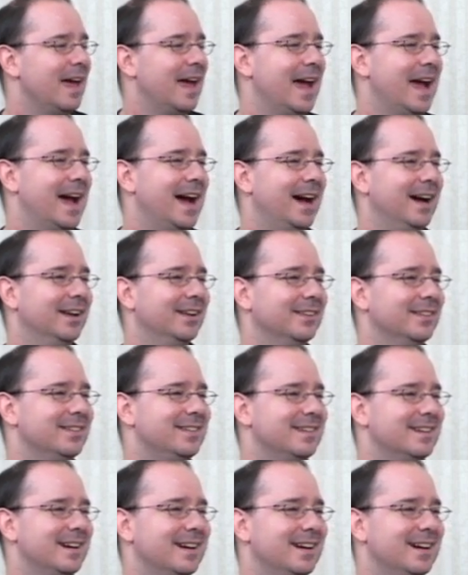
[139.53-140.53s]
and
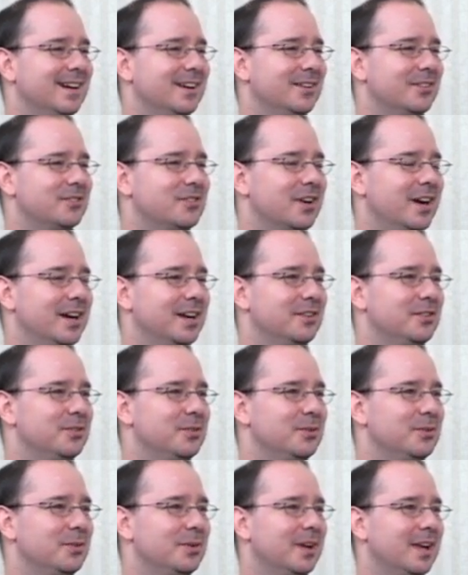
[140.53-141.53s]
trying
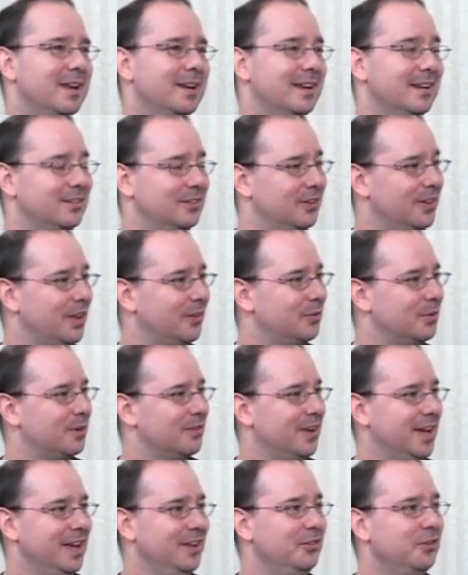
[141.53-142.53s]
to get into that sort
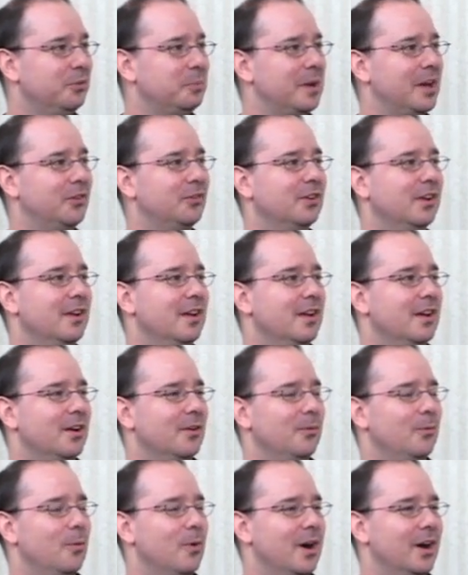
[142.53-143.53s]
of headspace
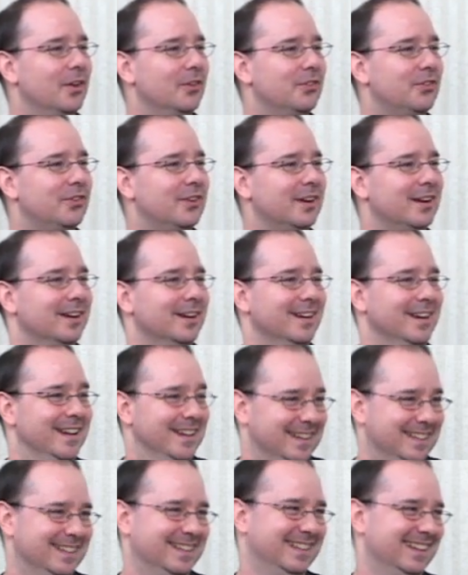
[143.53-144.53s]
was
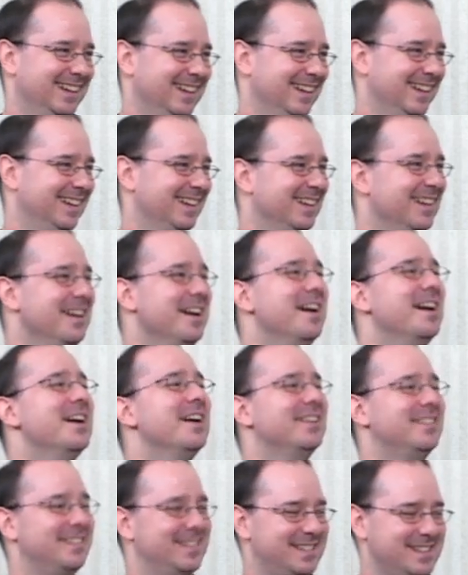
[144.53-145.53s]
it
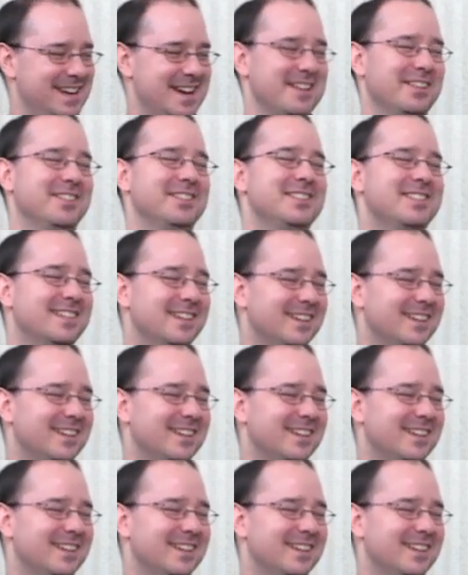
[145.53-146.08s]
was a challenge.